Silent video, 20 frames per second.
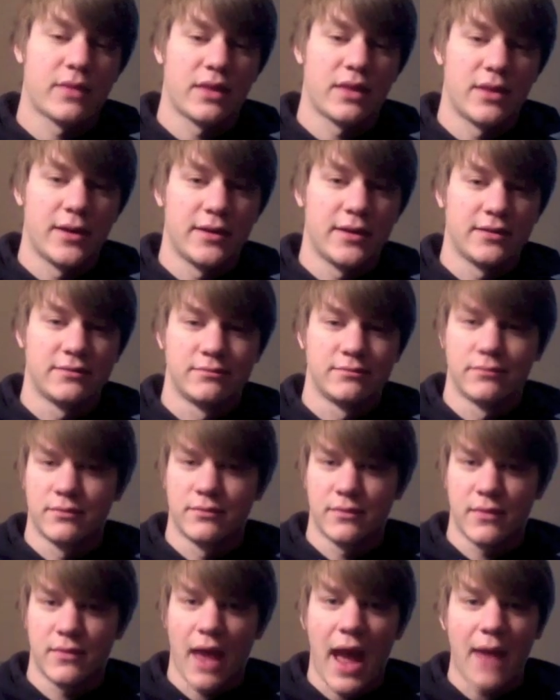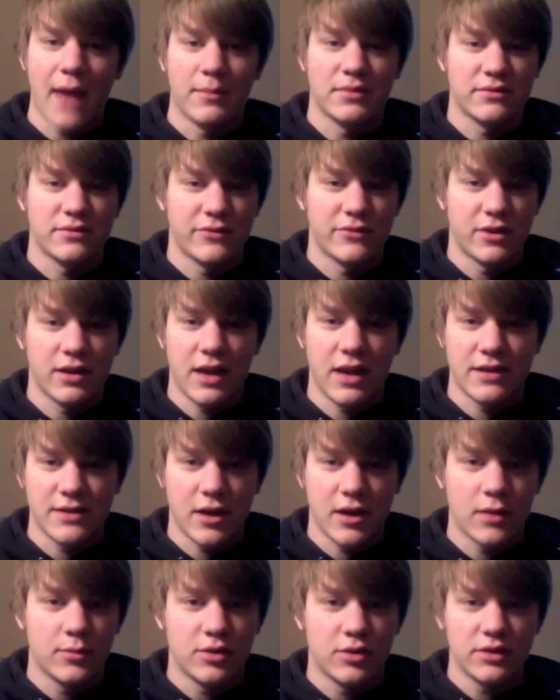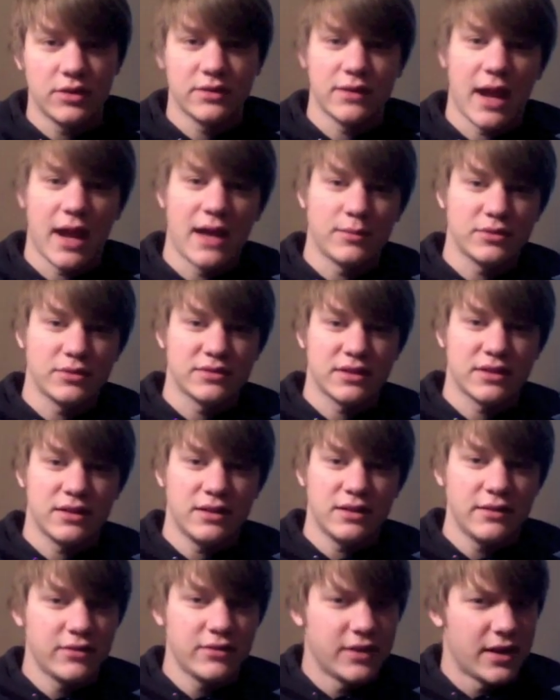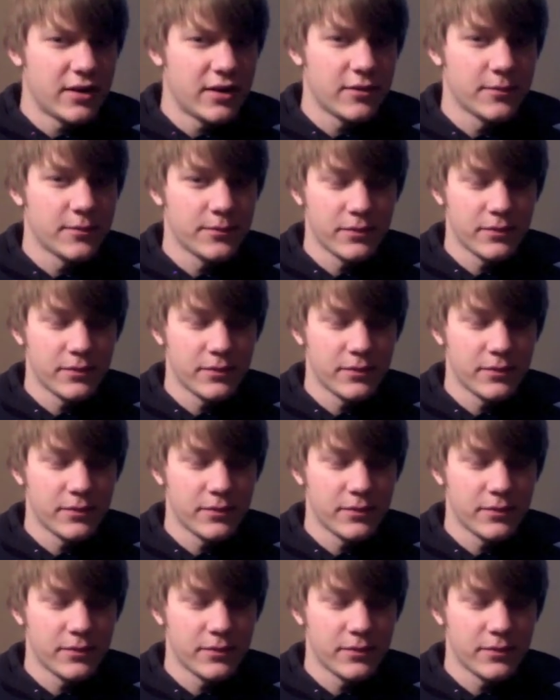the atmosphere got terrible and animals couldn't live in there.